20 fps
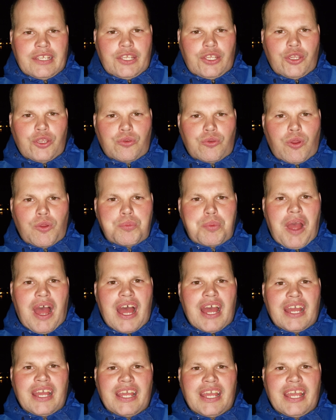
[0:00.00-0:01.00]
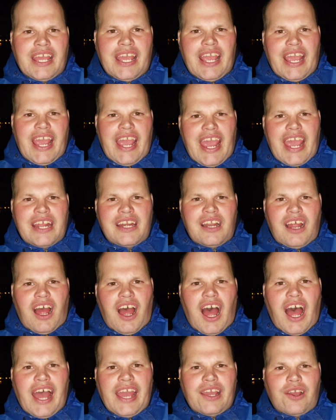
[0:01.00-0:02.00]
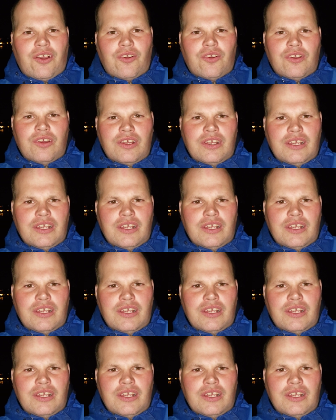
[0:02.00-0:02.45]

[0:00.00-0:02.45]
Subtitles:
Europa, and Io